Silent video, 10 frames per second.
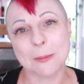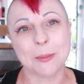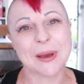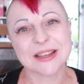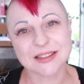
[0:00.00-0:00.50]

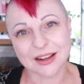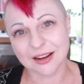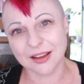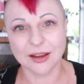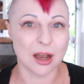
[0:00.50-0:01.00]
But
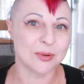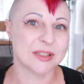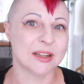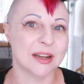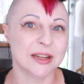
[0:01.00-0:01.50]
basically, I
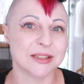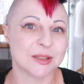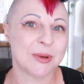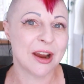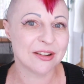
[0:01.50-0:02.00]
was at
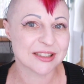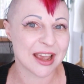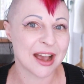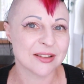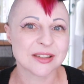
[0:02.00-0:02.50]
Anita's parents'
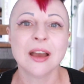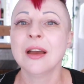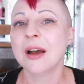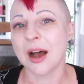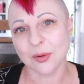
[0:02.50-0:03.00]
house,
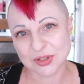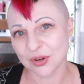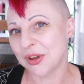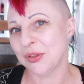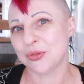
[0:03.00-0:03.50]
I was
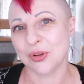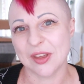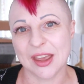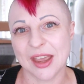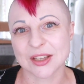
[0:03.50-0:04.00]
looking through
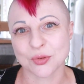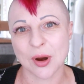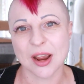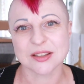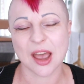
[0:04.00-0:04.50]
their
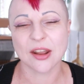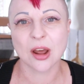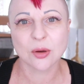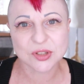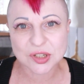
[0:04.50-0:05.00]
X-rays, and
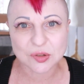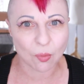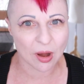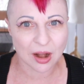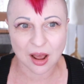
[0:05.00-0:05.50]
I was just
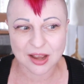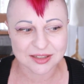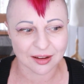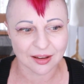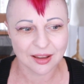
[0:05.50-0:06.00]

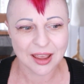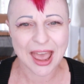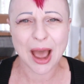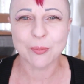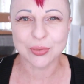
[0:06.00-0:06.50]
realizing
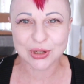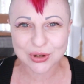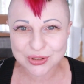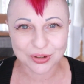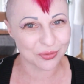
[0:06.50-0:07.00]
how
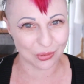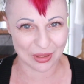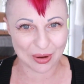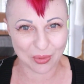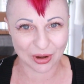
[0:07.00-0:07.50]
beautiful
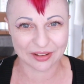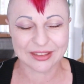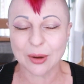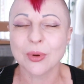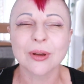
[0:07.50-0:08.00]
they were. Like,
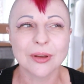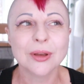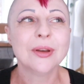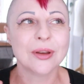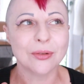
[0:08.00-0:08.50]
they were
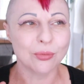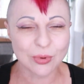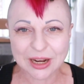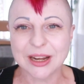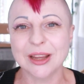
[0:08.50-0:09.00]

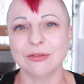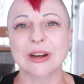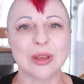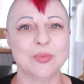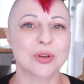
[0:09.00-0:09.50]
really,
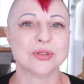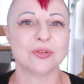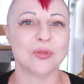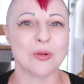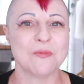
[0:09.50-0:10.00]
really
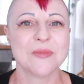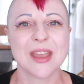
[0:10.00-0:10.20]
beautiful.